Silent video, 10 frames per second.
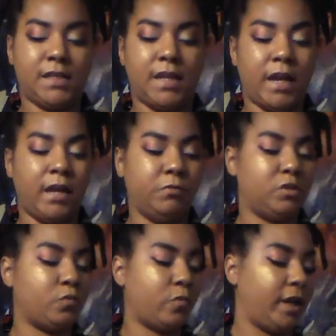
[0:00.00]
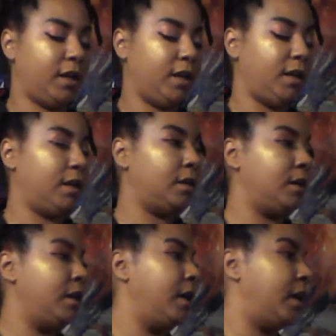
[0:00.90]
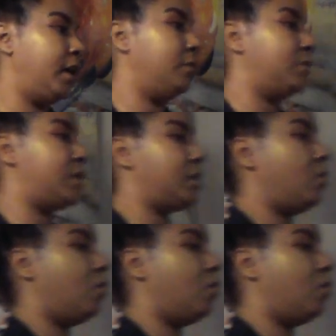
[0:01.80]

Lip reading: Today it was raining and it was a